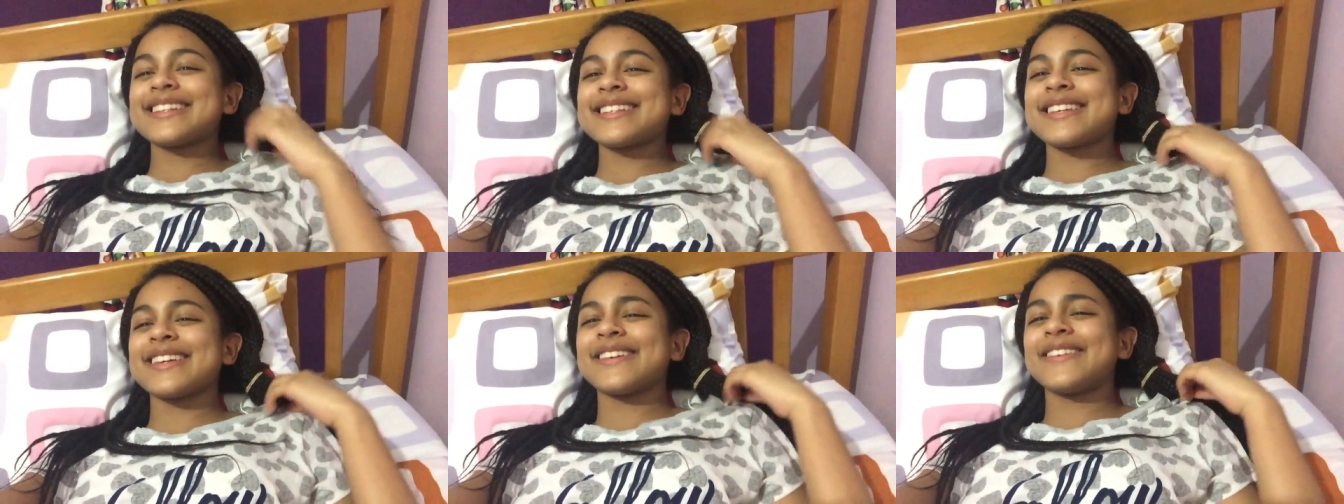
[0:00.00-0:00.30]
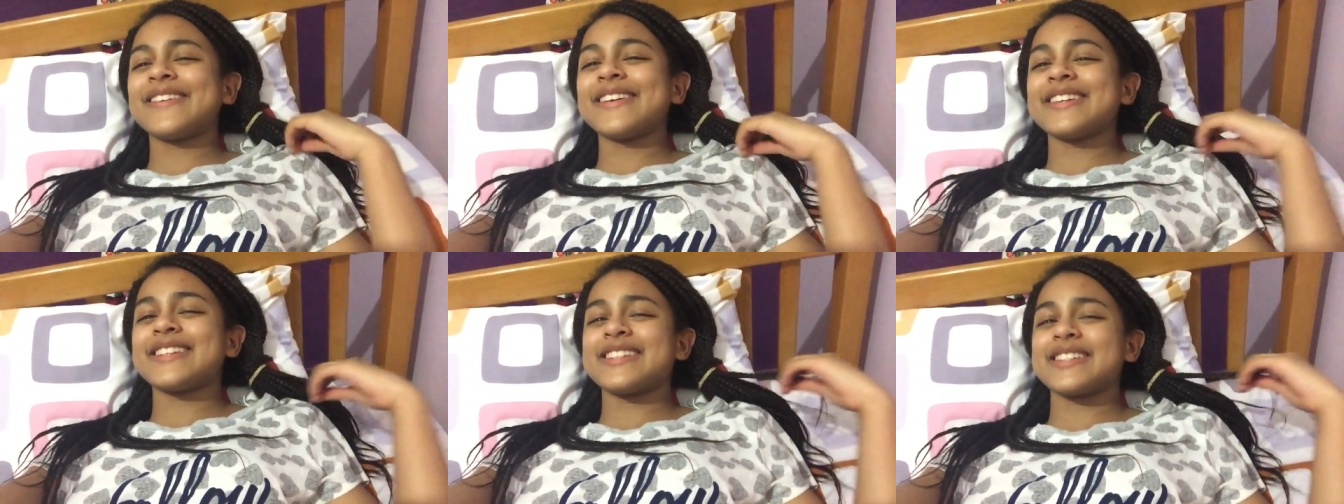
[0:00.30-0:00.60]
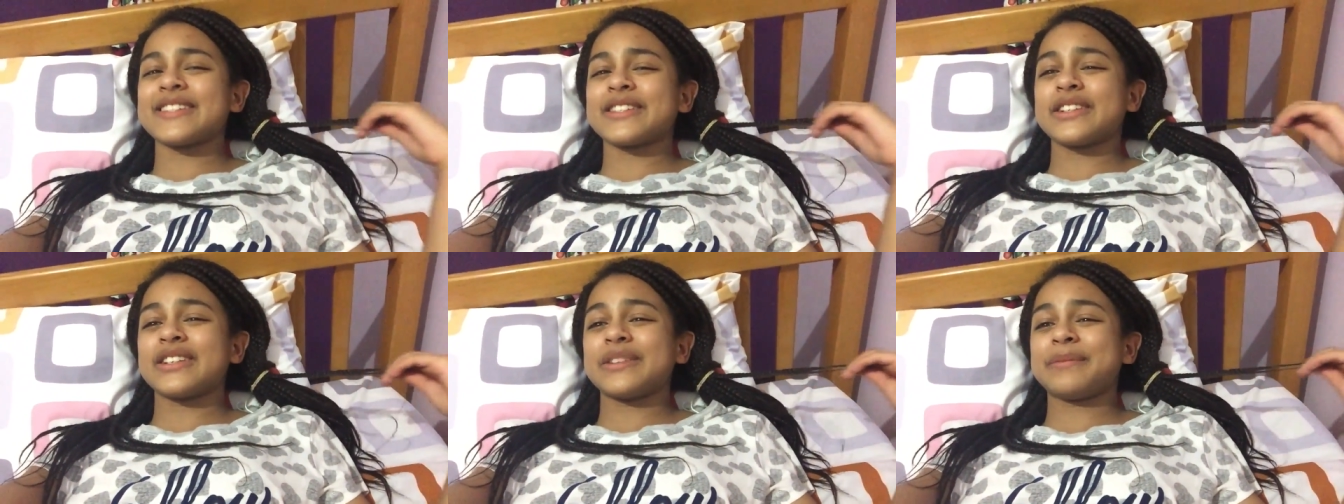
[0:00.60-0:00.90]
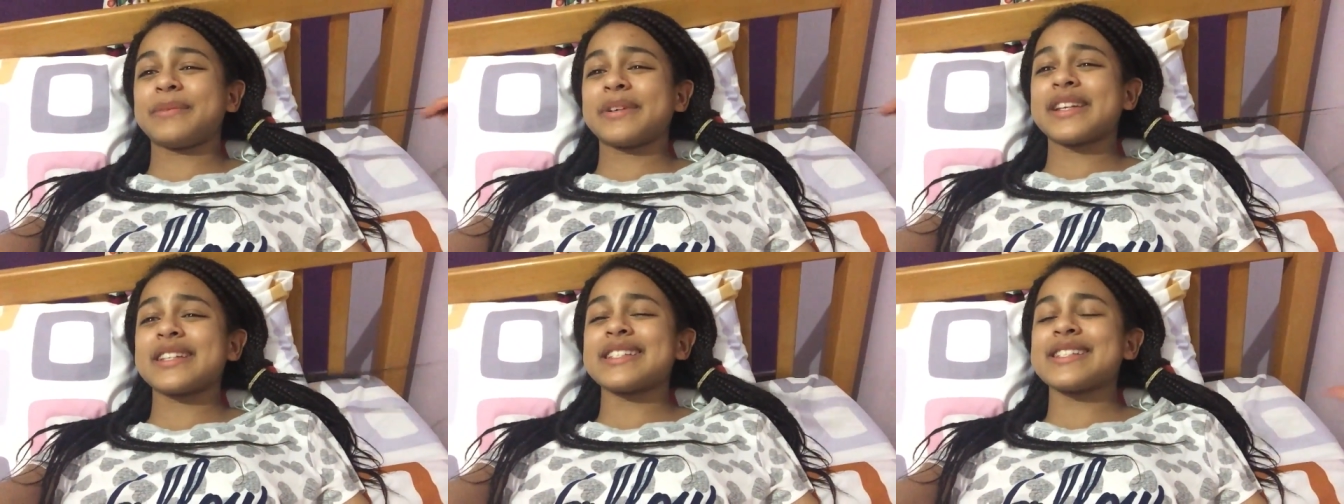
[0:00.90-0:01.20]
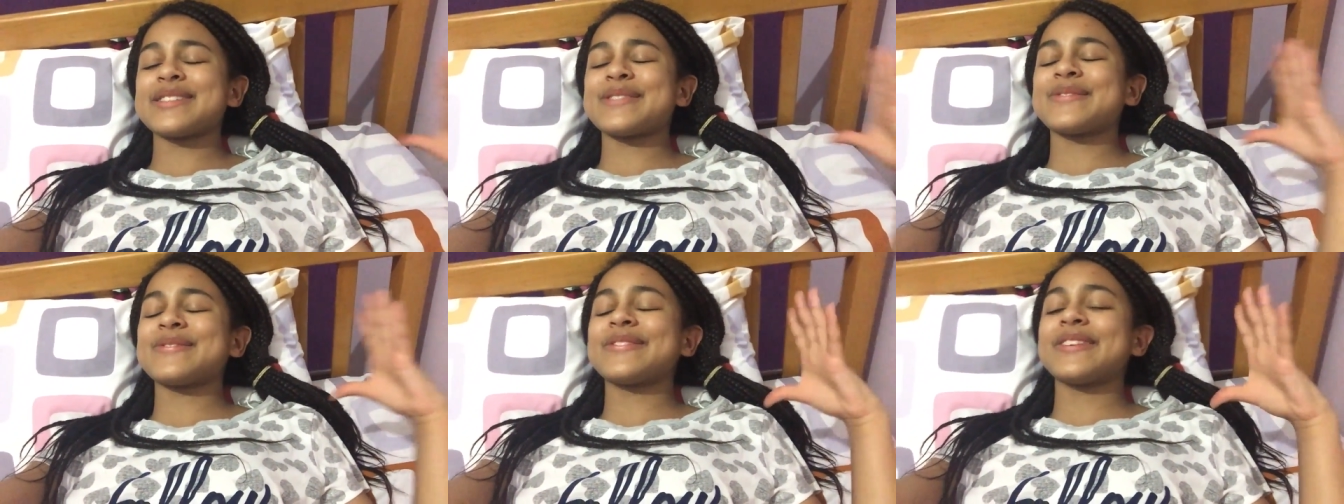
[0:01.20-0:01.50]
So which is good because
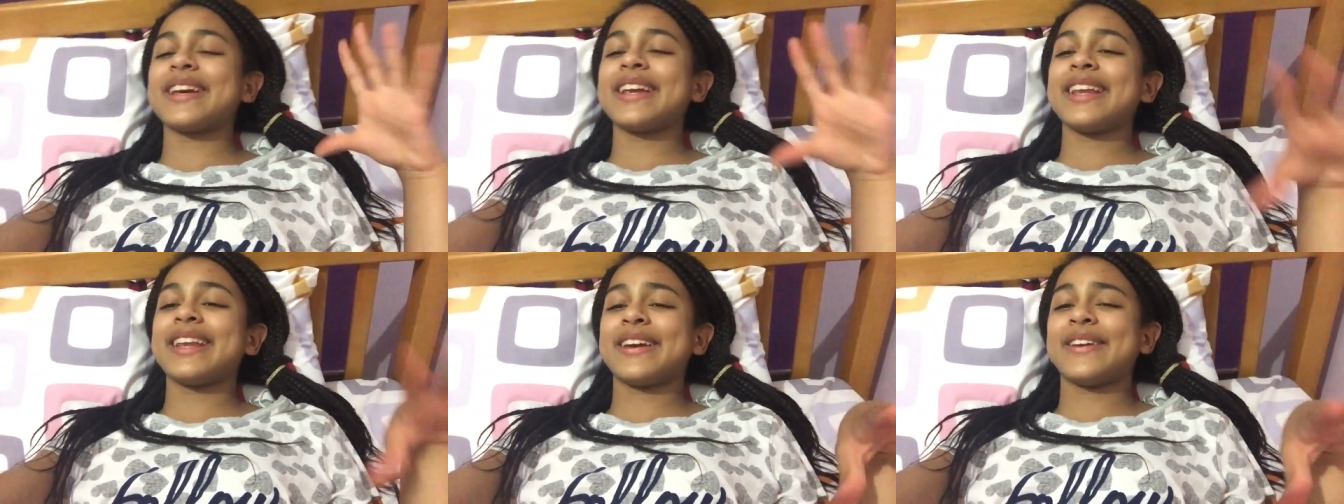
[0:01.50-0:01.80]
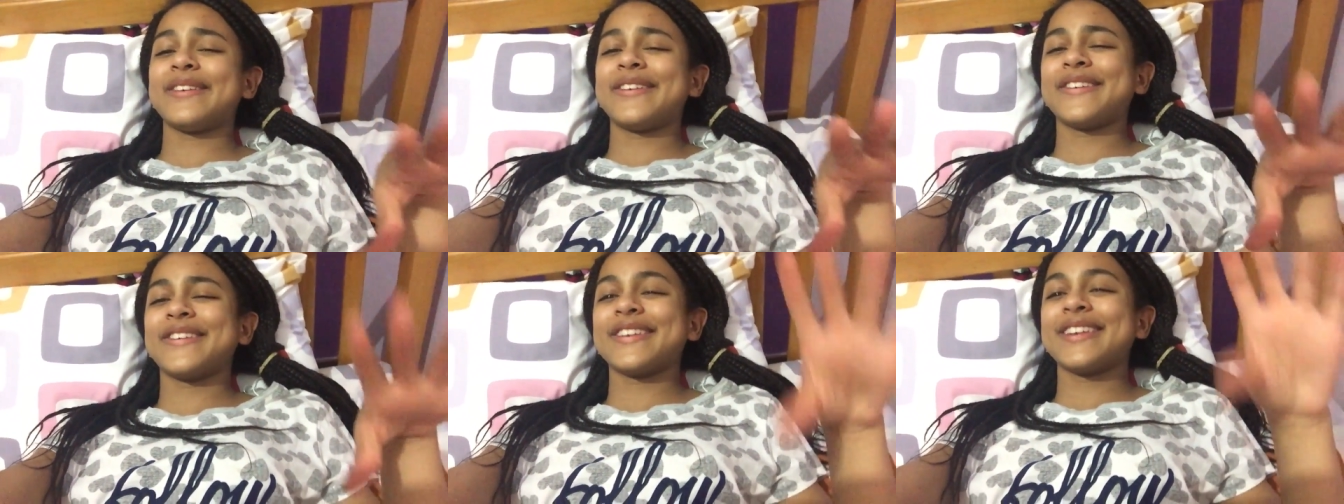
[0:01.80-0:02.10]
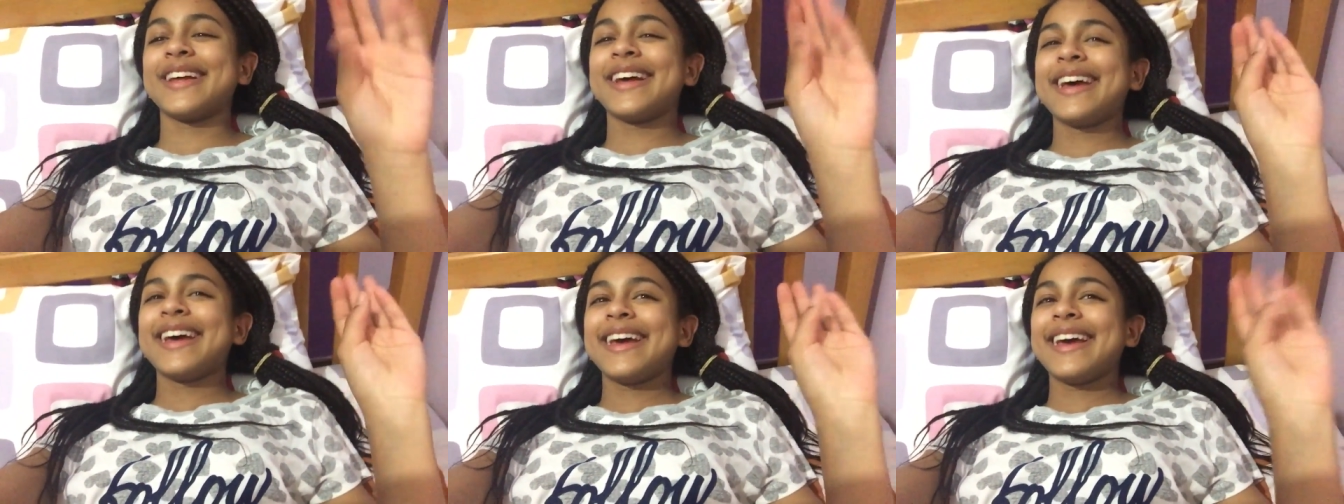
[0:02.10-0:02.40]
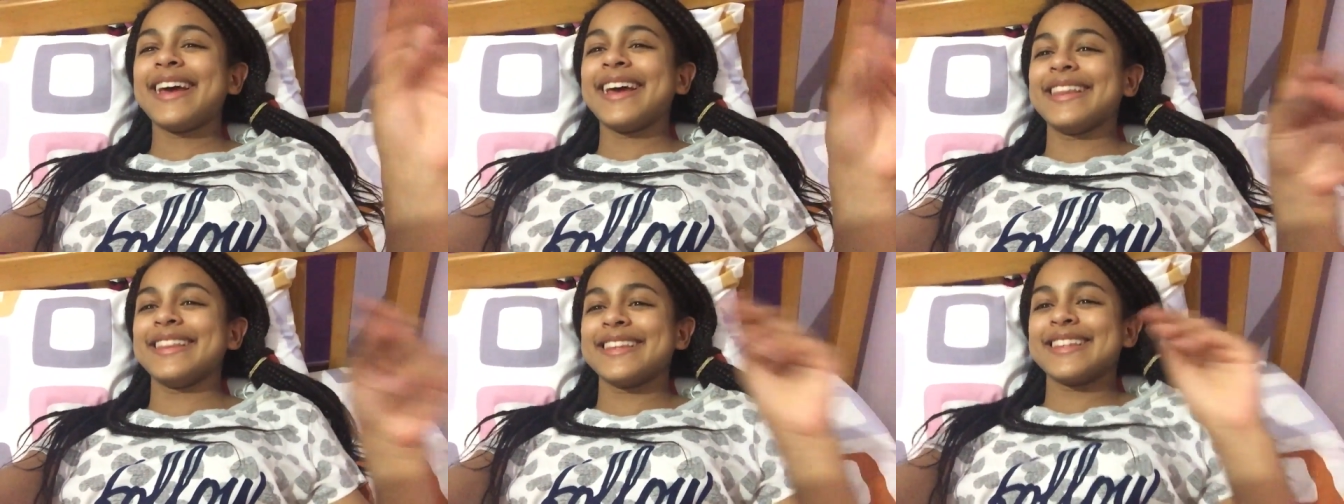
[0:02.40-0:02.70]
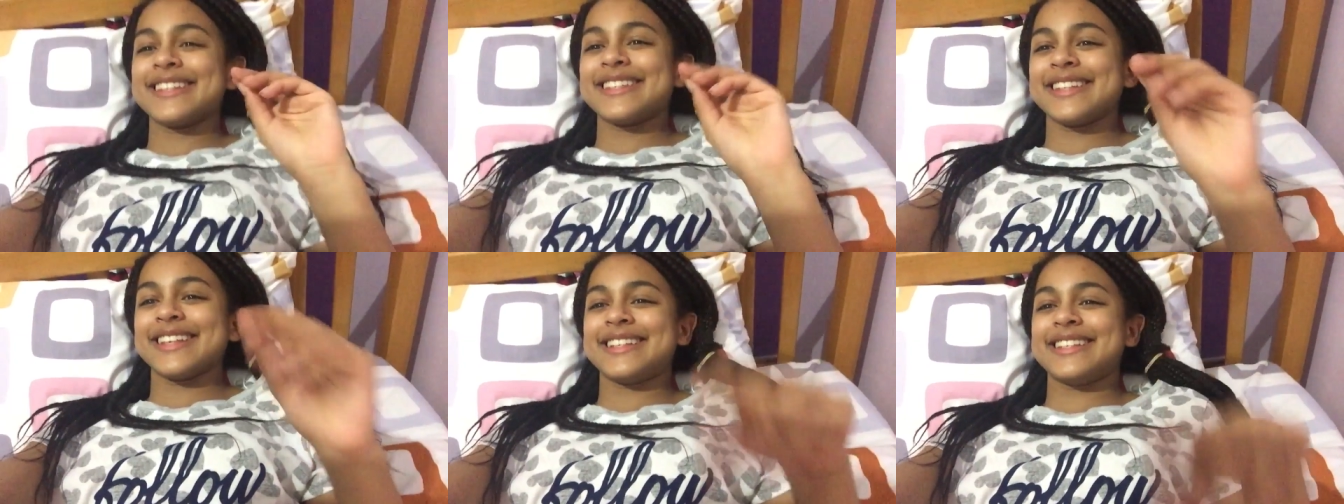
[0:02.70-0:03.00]
it's really cool in
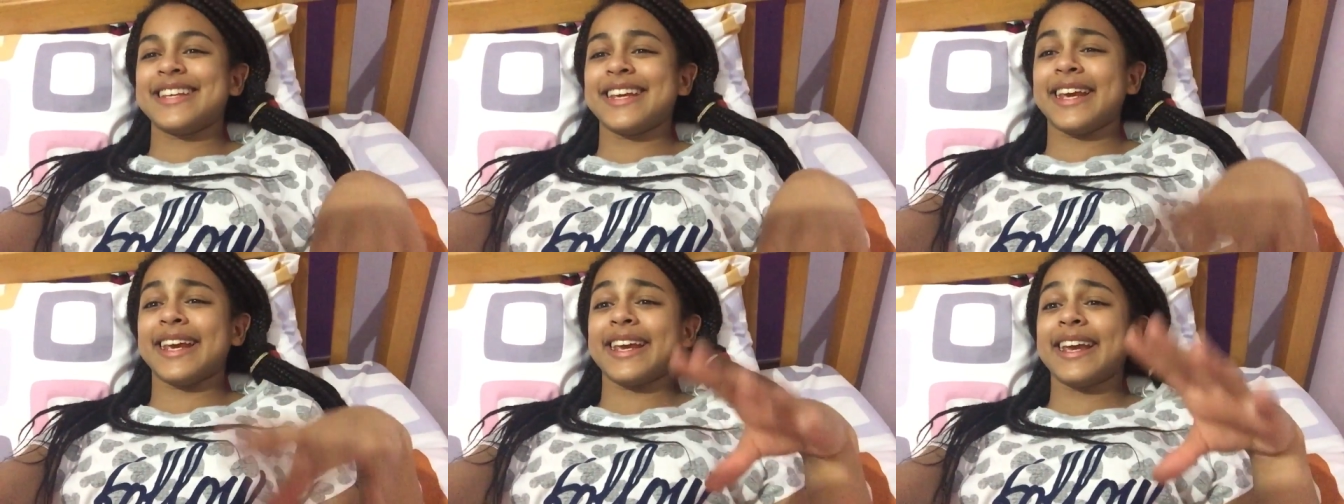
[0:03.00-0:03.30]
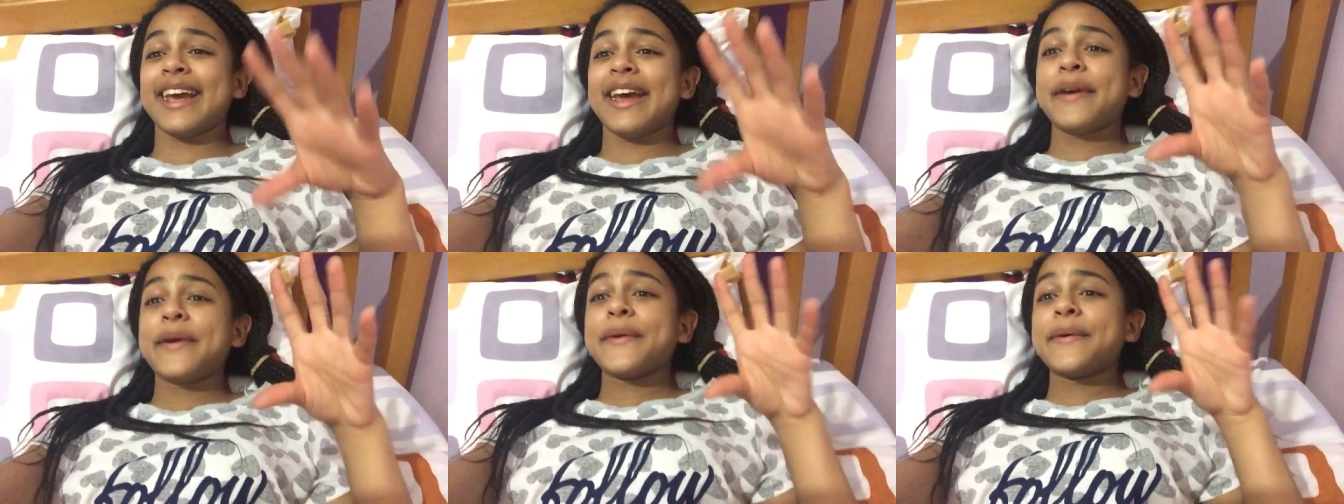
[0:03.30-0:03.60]
the city,